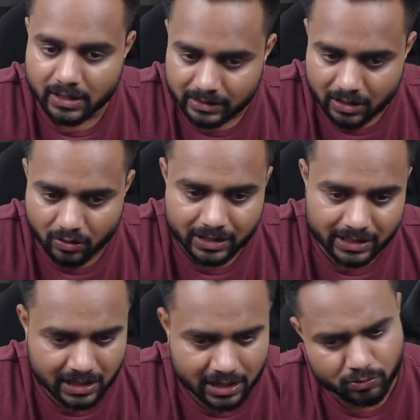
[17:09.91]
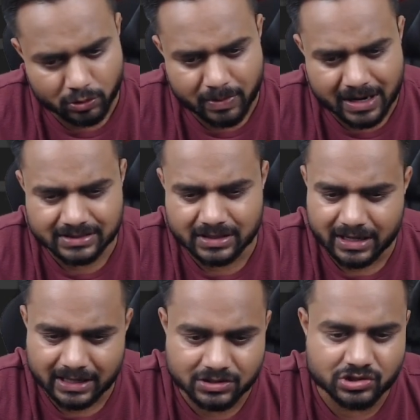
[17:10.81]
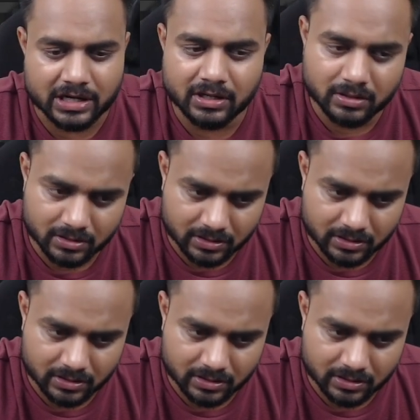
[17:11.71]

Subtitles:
Now output parser and gen,